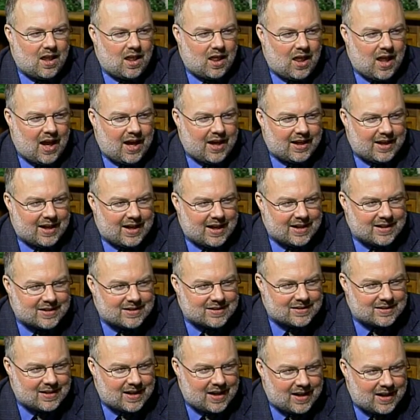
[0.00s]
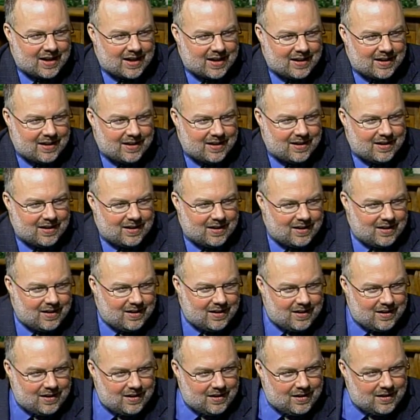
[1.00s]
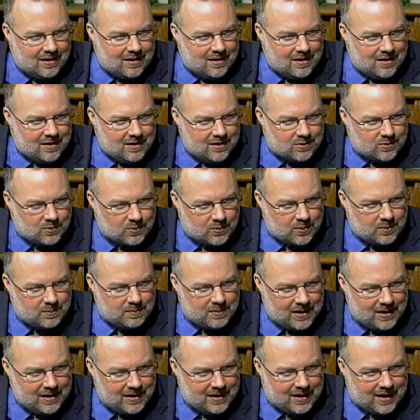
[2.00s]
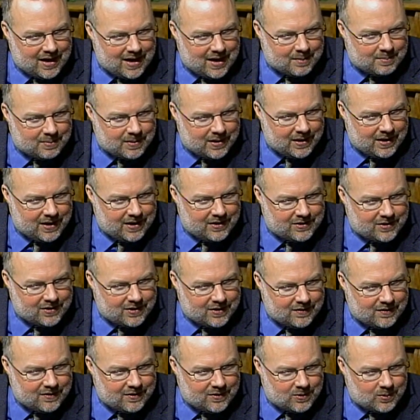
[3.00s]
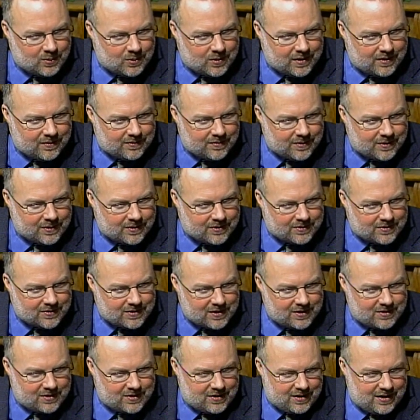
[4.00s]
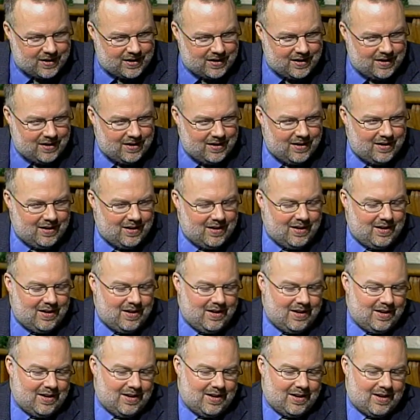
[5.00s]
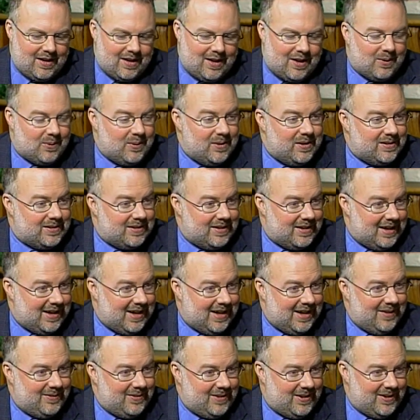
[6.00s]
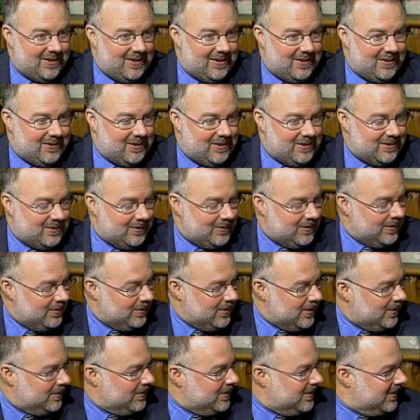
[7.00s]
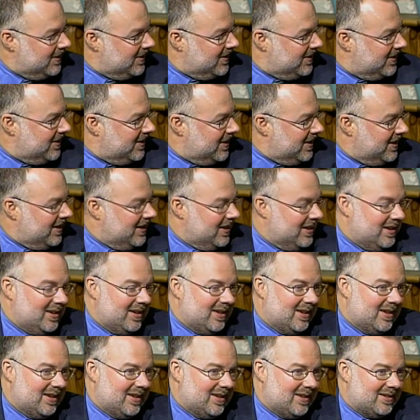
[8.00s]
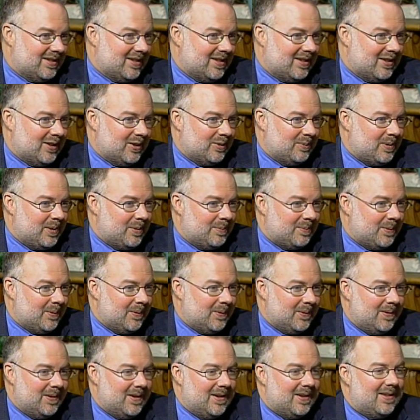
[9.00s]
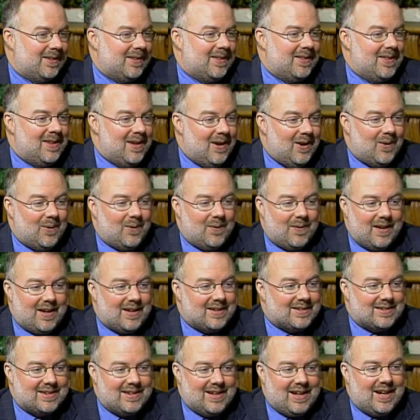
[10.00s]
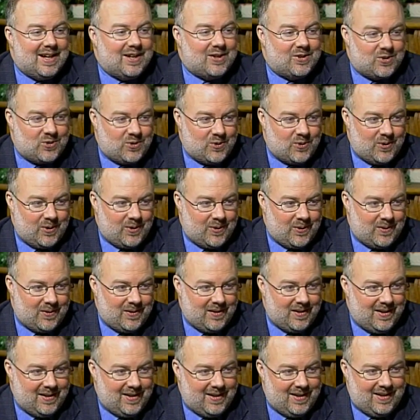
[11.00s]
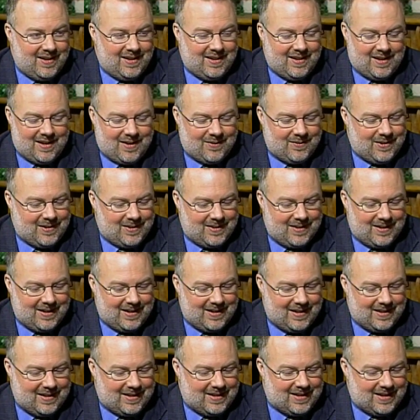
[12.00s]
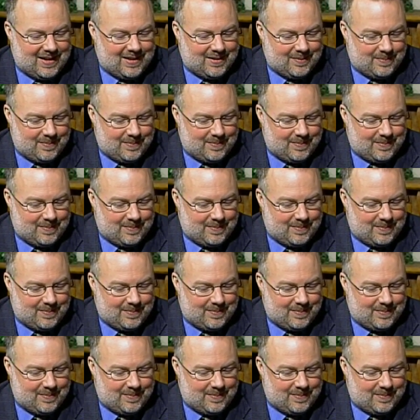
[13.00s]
like I said, this will be the Appalachia of the 21st century. Well, the reason I'm here and the reason we wrote this study is to tell people that no, that's not true. Everything